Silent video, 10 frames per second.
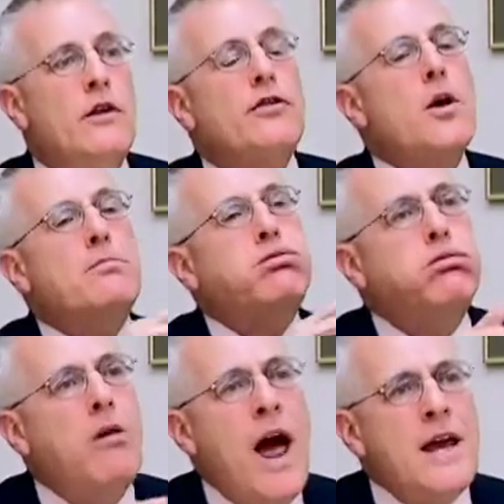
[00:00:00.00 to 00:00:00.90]
The
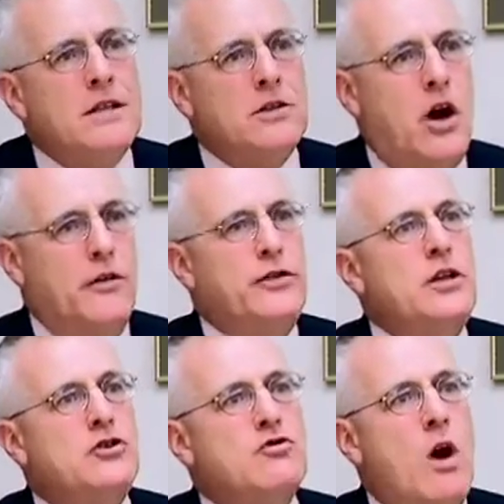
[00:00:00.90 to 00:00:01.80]
price of
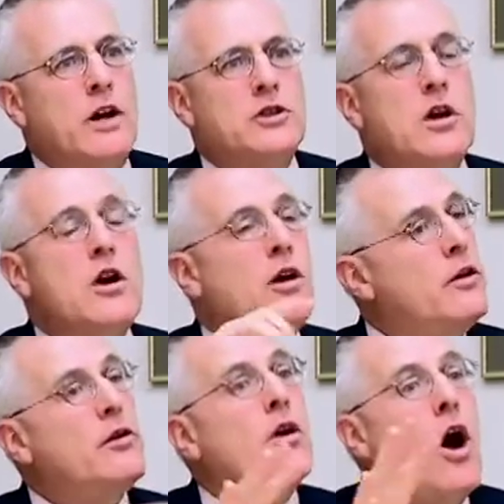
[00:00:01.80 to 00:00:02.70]
these drugs,
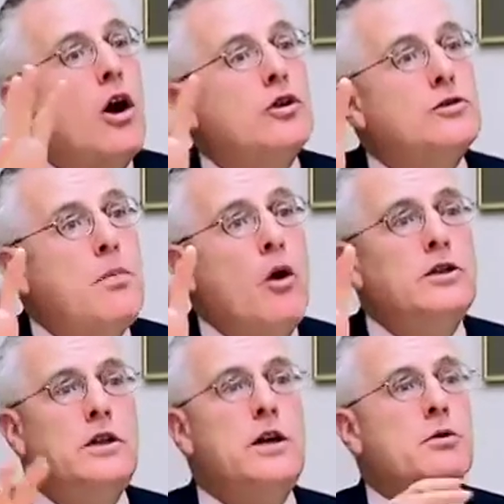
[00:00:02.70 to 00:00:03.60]

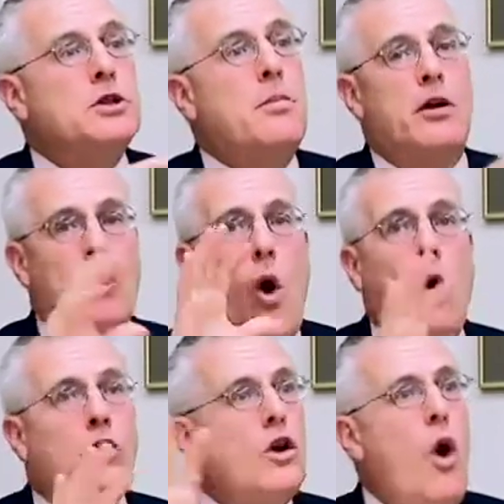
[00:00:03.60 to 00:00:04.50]
supposedly, the
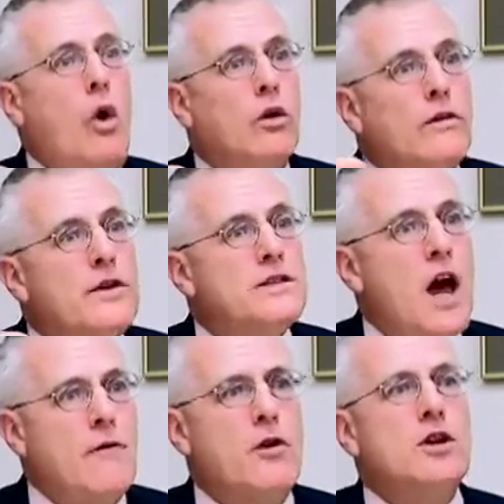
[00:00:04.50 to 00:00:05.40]
whole goal of this
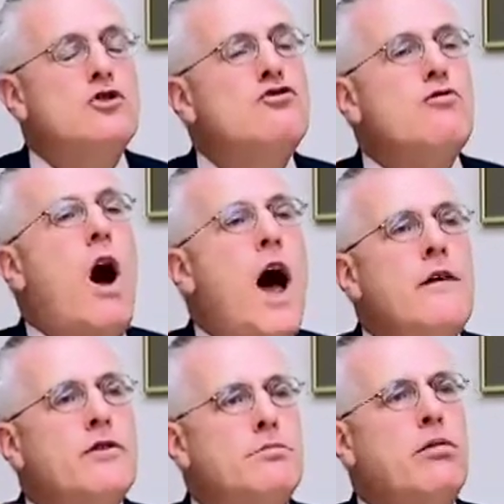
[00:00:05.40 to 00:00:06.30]
effort is
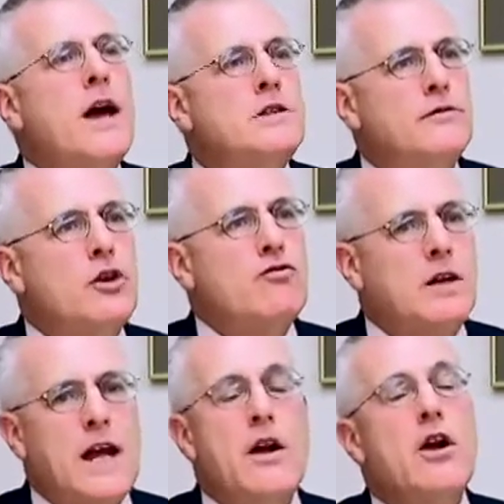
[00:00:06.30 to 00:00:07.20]
drive the price of the
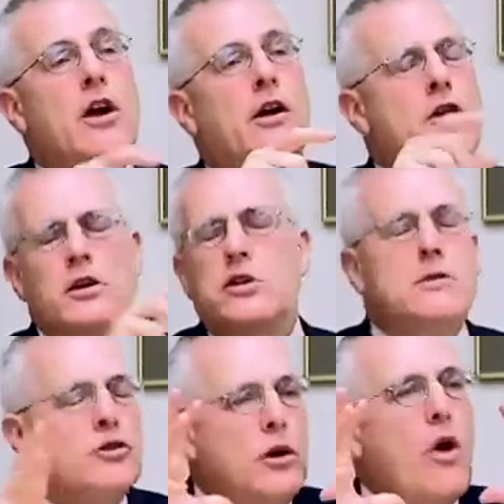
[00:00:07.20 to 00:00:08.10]
drugs down. Excuse
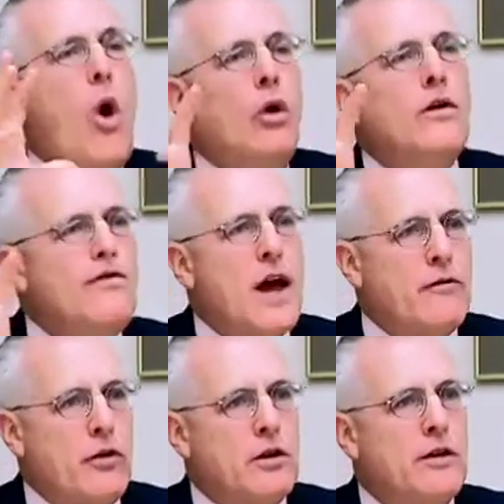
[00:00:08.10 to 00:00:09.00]
me, the goal of the
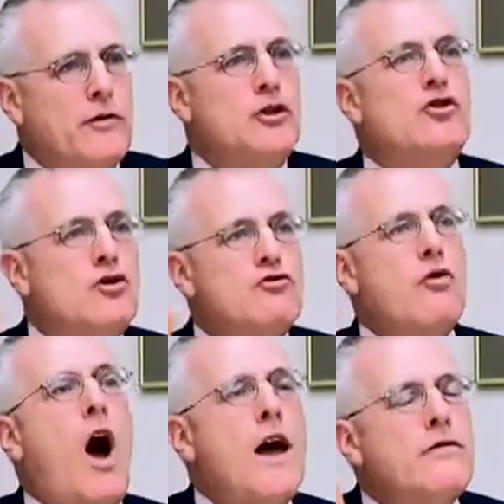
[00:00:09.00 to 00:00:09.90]
effort is to
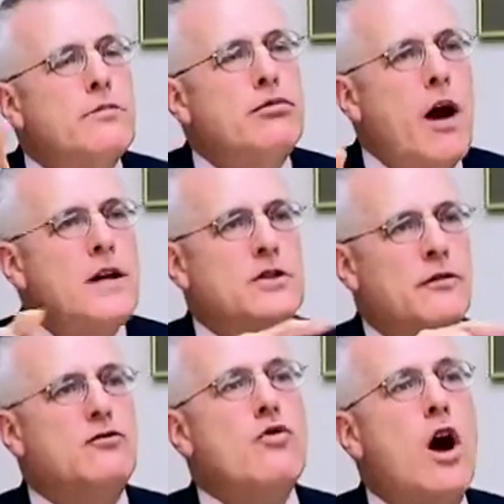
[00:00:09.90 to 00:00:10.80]
drive the price
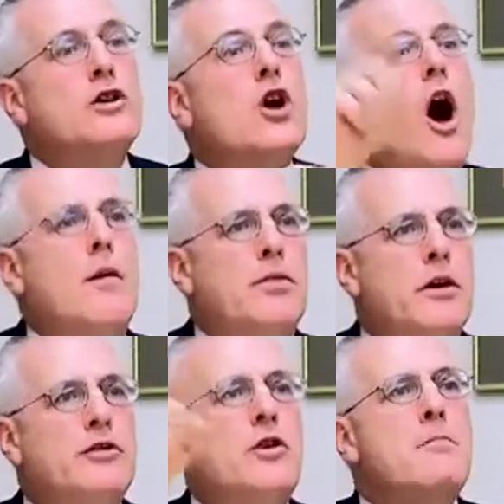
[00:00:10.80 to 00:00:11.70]
of drugs up,
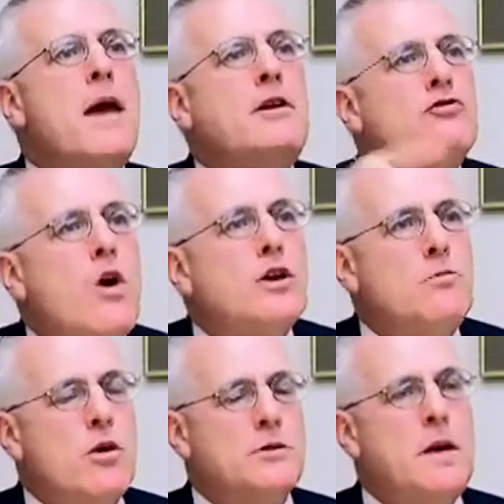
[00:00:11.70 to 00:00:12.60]
to make drugs
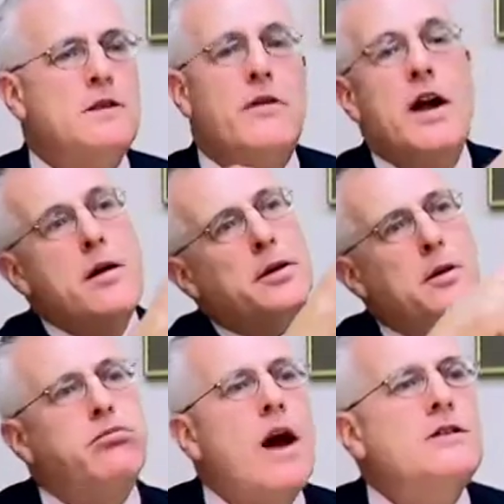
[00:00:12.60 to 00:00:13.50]
more expensive. But
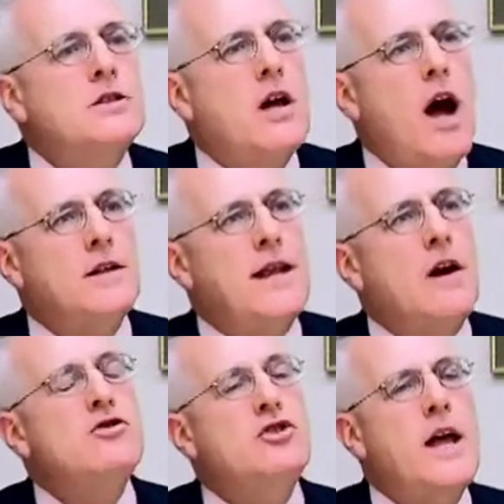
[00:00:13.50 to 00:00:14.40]
the price has gone
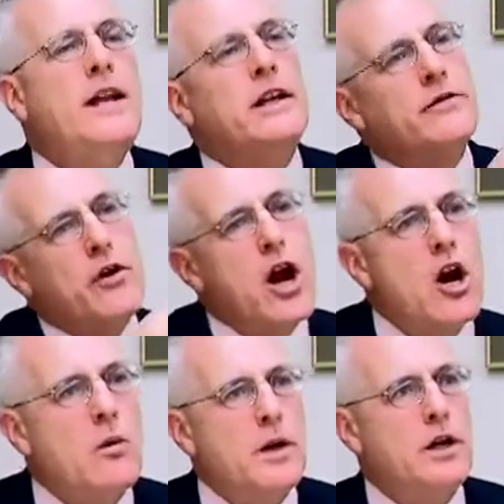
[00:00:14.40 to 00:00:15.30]
down steadily for
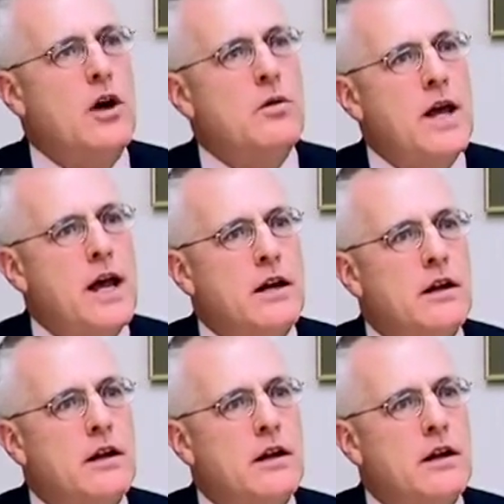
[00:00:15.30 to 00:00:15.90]
heroin and cocaine.